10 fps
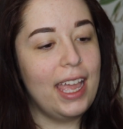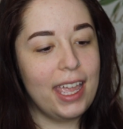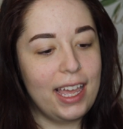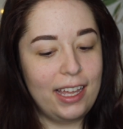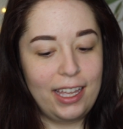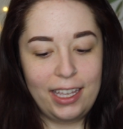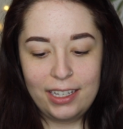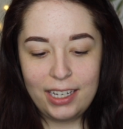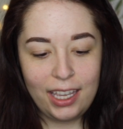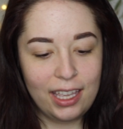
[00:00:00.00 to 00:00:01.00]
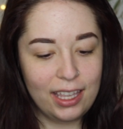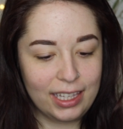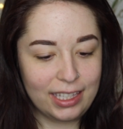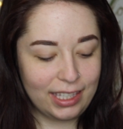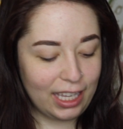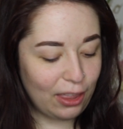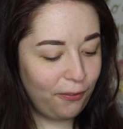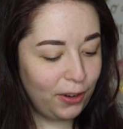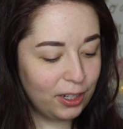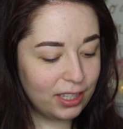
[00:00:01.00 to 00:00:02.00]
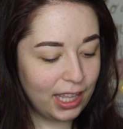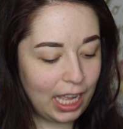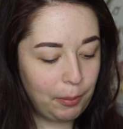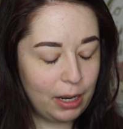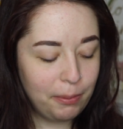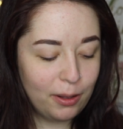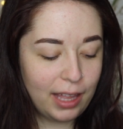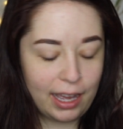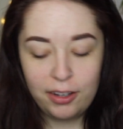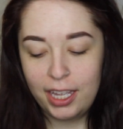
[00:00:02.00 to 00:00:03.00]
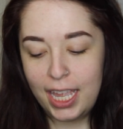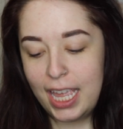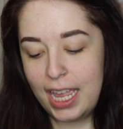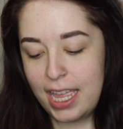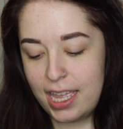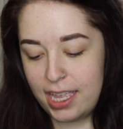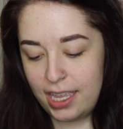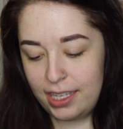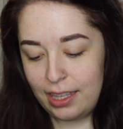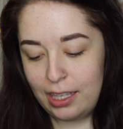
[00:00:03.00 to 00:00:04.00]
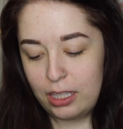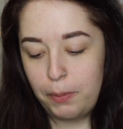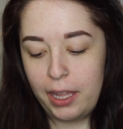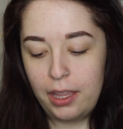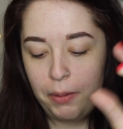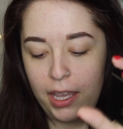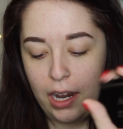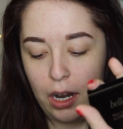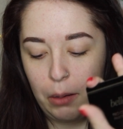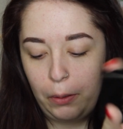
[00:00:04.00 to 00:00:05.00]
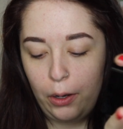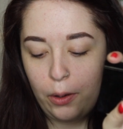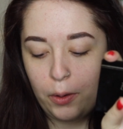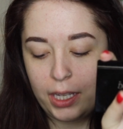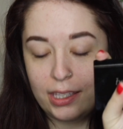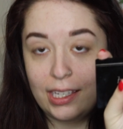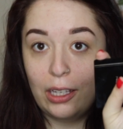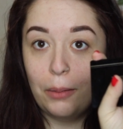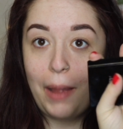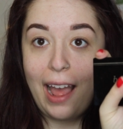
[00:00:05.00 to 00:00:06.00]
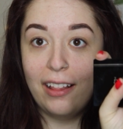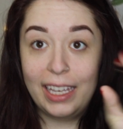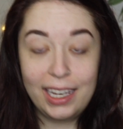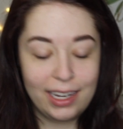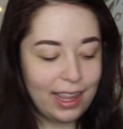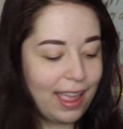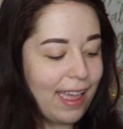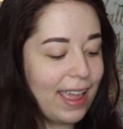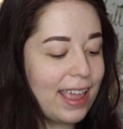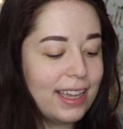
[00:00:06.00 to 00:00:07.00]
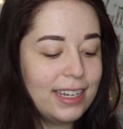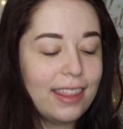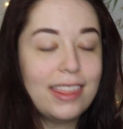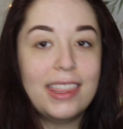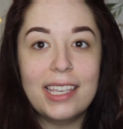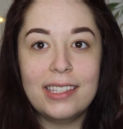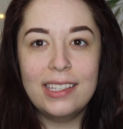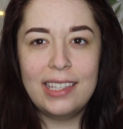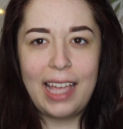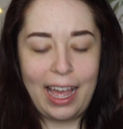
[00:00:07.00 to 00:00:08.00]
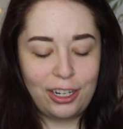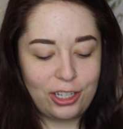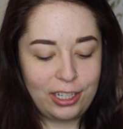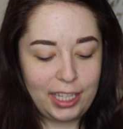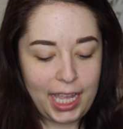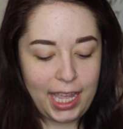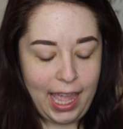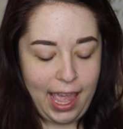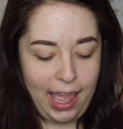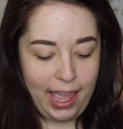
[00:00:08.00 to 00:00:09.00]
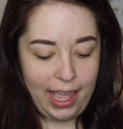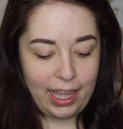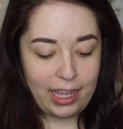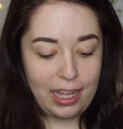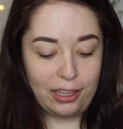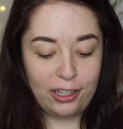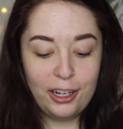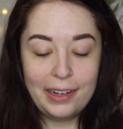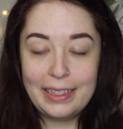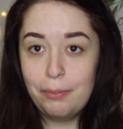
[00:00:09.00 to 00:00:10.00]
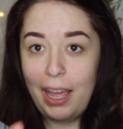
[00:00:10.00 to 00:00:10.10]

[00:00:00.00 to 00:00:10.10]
And let's see, the first thing I'm going to pull out is this Bellápierre Pro Concealer Palette. And this is actually a color correcting